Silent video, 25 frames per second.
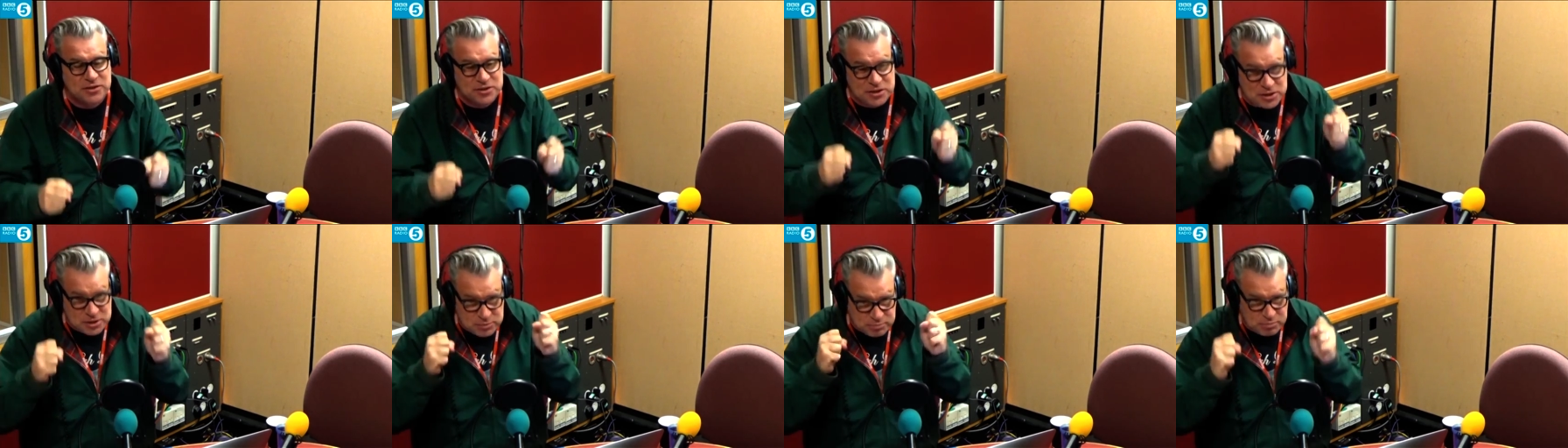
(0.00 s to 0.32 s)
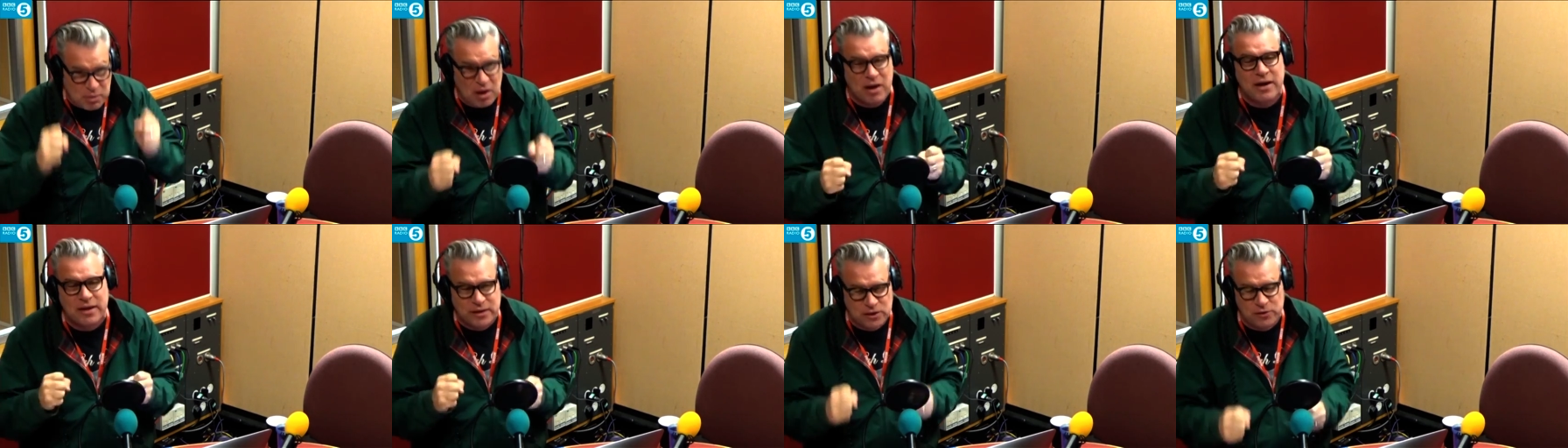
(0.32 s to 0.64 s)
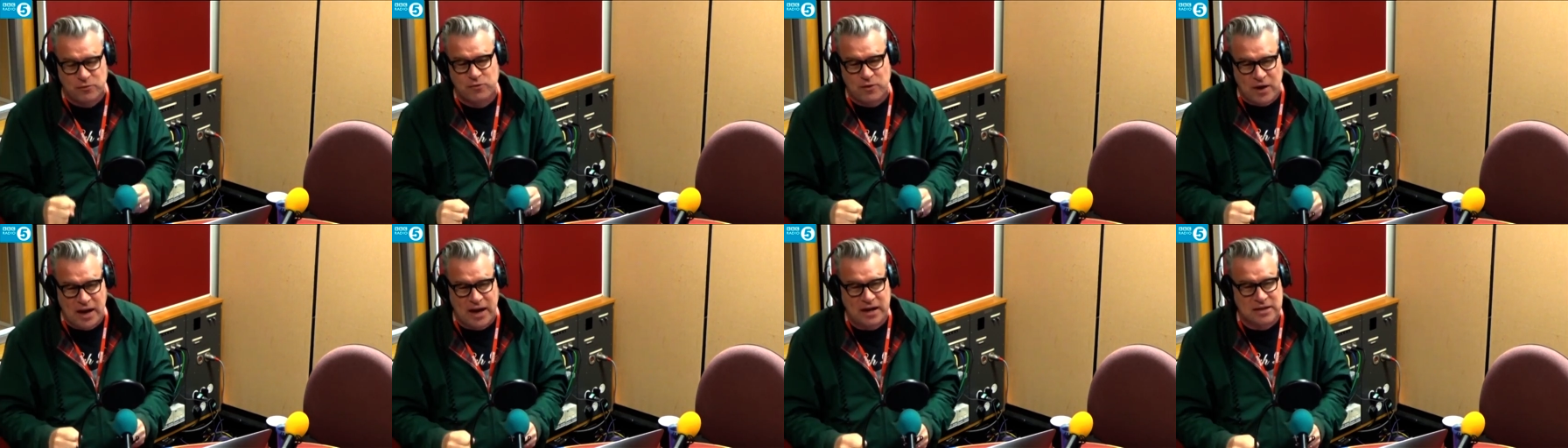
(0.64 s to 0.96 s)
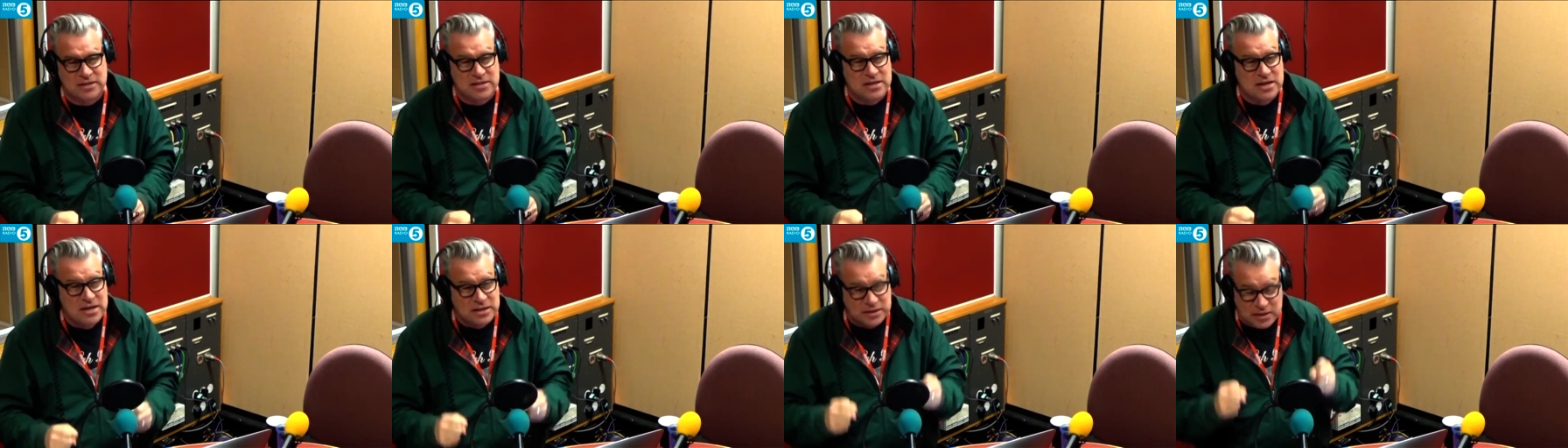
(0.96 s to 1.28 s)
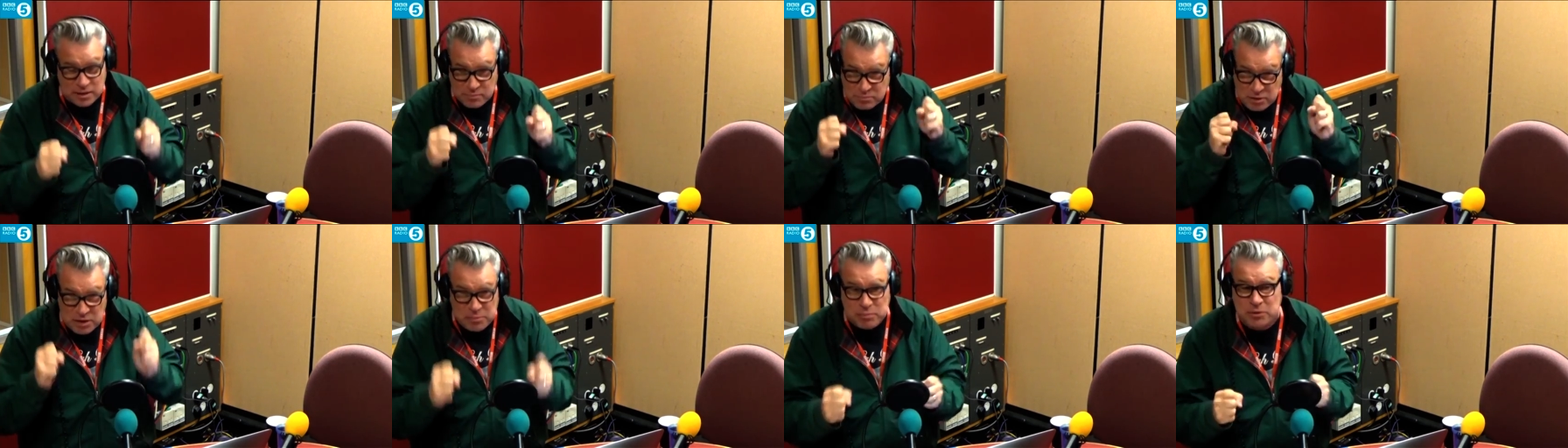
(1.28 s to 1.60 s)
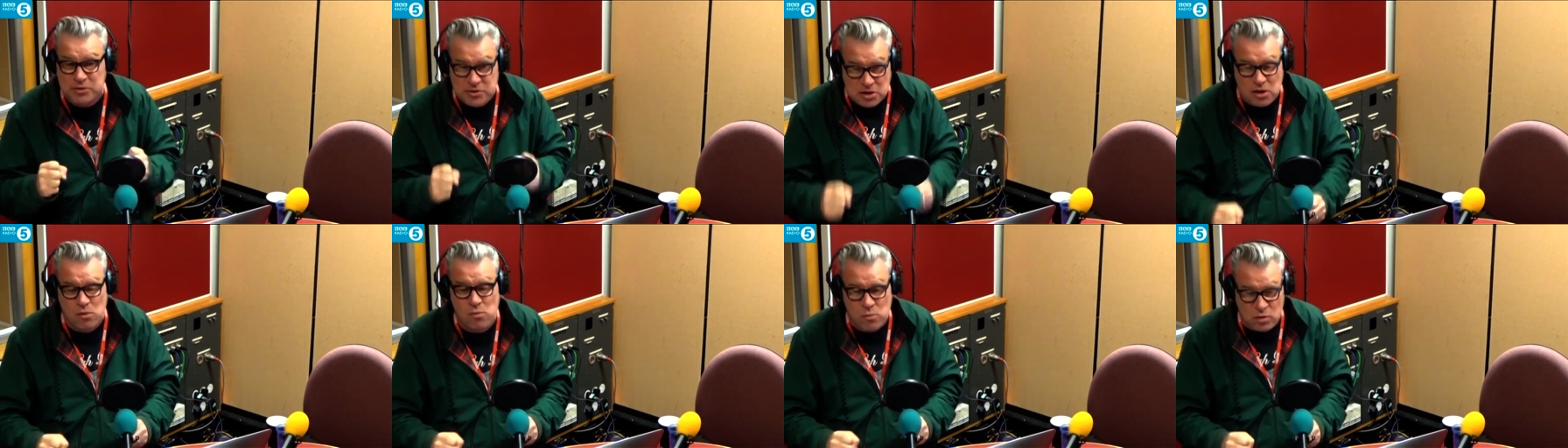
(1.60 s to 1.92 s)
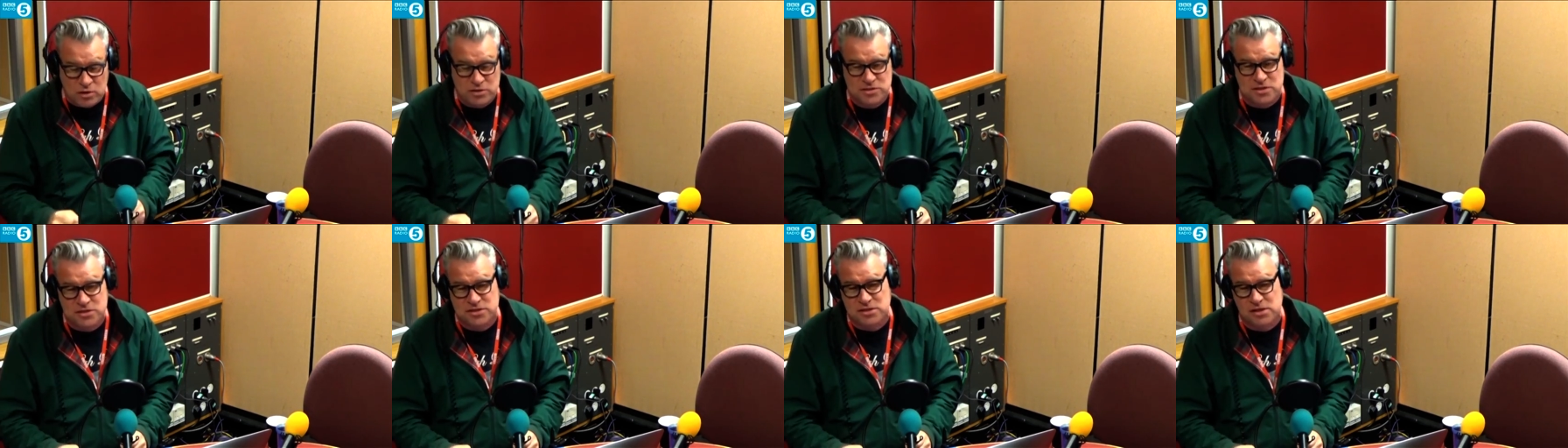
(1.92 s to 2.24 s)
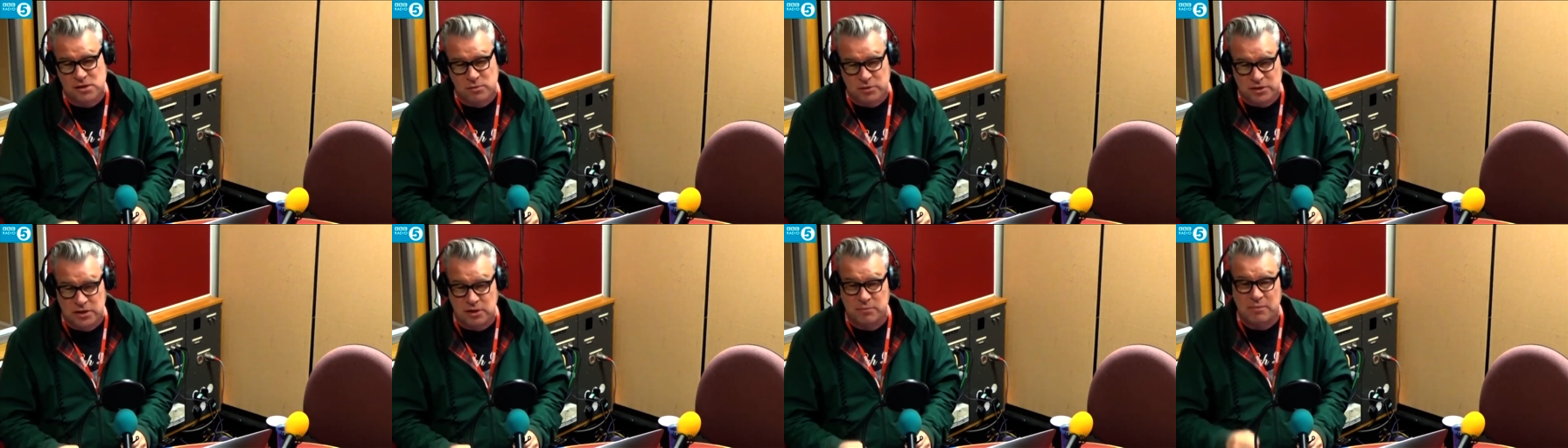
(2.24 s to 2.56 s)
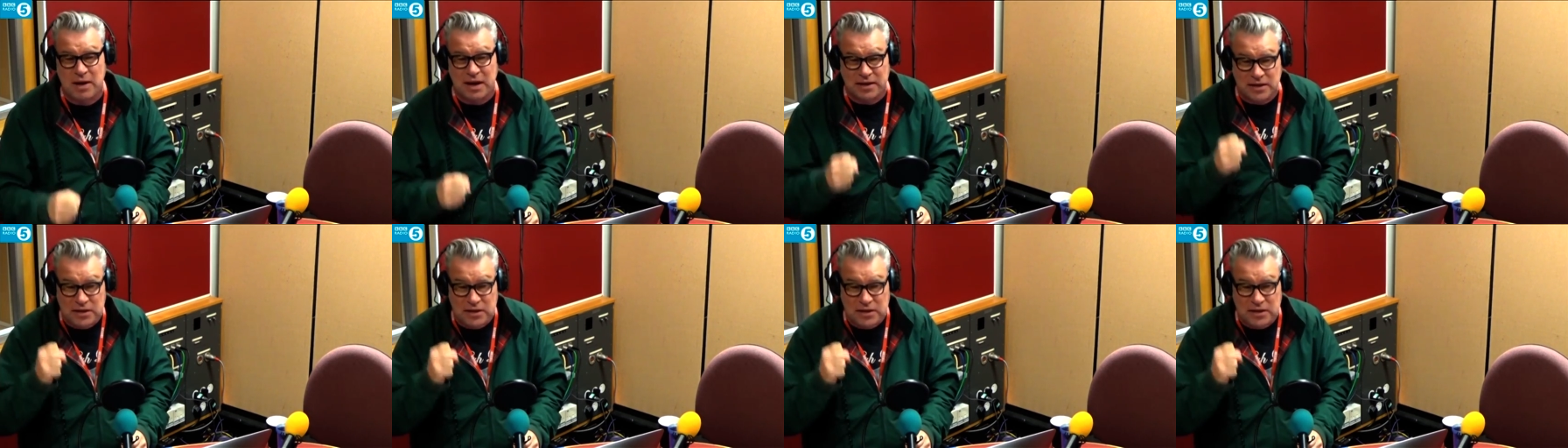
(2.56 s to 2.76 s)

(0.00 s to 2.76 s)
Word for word: despite the fact that people don't want to deal with him,